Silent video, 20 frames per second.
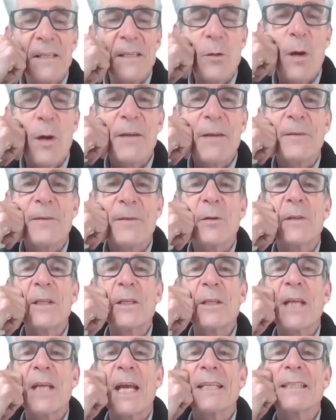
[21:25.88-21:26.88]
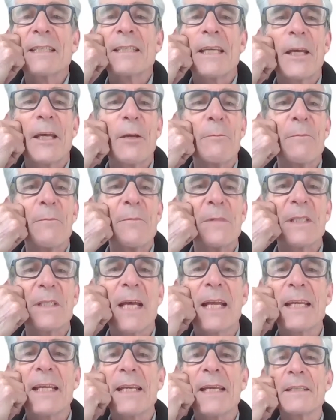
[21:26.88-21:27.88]
was quite a few in the chat,
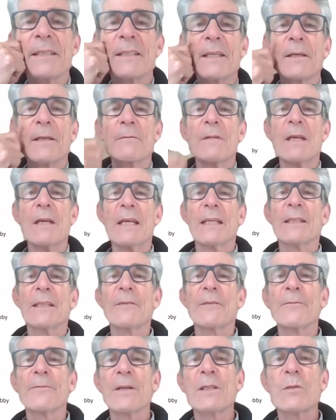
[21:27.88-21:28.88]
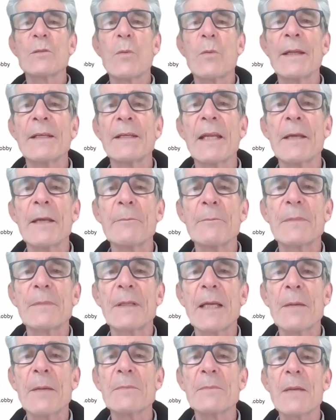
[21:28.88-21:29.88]
Zali, and the first one
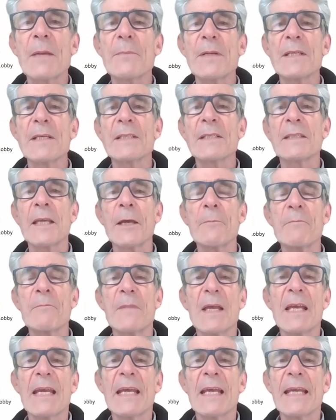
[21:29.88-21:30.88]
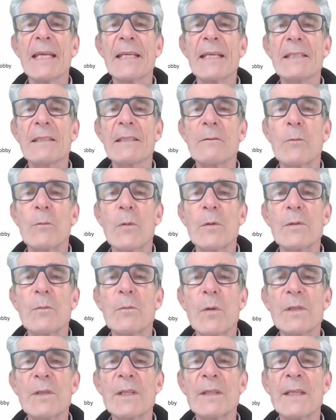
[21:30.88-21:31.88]
comes up is
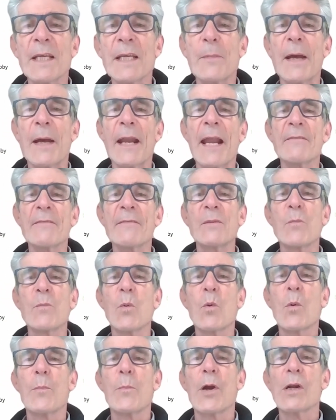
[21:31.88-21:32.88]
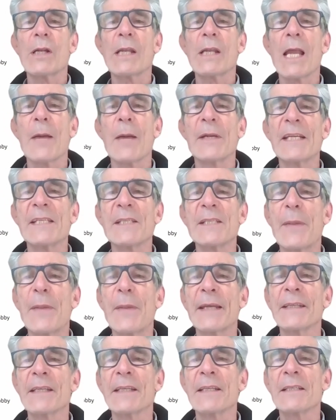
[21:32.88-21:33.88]
what do you think about having more pro-climate
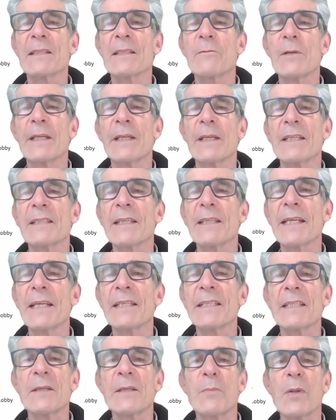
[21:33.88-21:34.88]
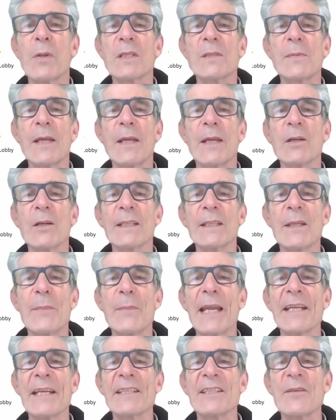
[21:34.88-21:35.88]
independents winning seats and possibly holding the
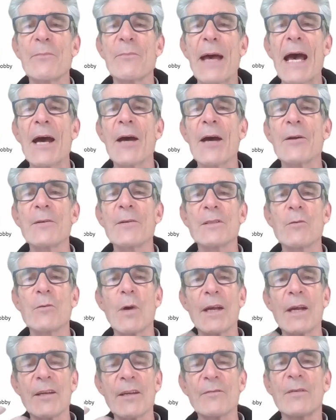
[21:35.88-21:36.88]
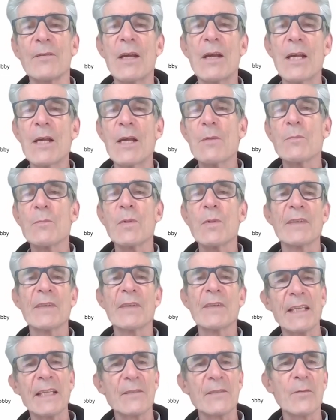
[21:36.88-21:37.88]
balance of power as a way of
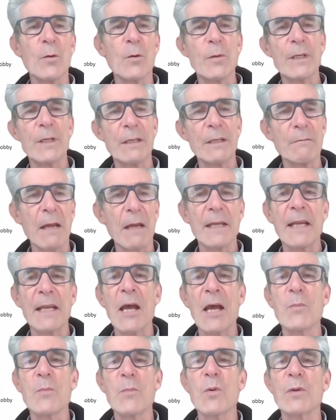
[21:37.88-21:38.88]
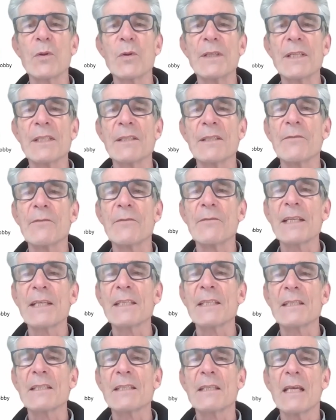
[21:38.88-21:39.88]
moving things forward, and how important is the
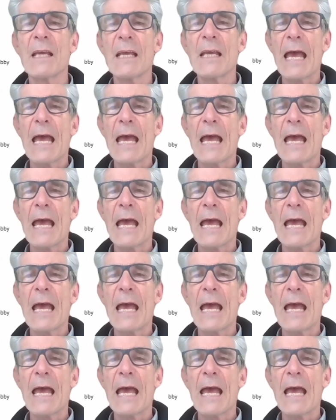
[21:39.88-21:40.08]
voices?